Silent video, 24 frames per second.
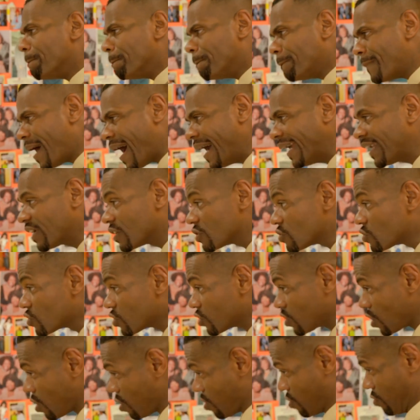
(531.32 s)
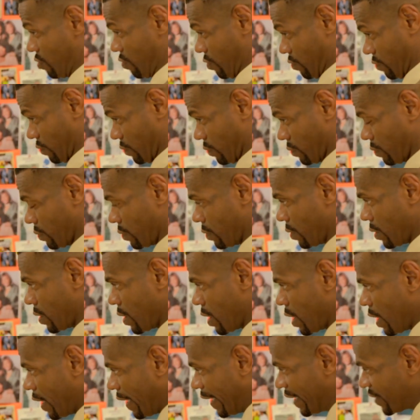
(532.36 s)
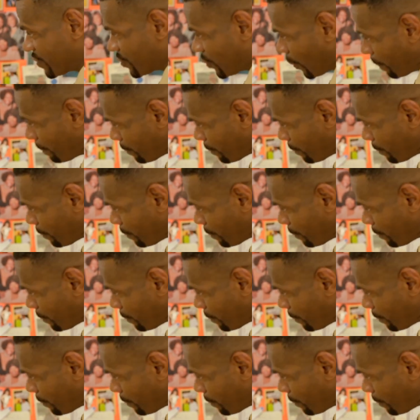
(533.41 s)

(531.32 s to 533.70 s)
My concern is the